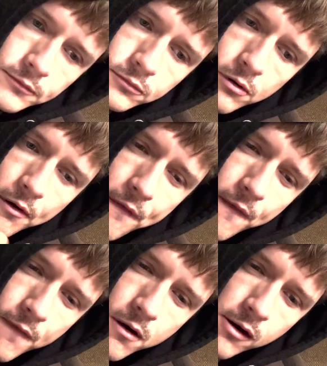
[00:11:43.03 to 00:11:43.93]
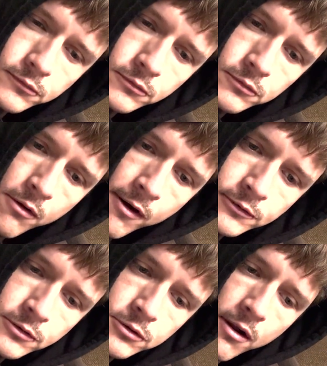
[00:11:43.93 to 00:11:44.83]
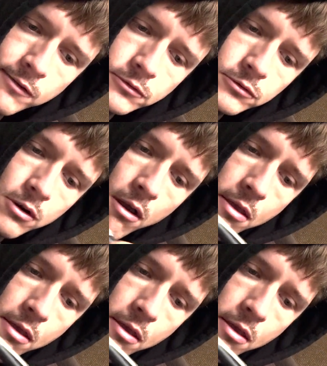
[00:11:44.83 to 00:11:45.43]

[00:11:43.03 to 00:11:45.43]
live out an experience as best of my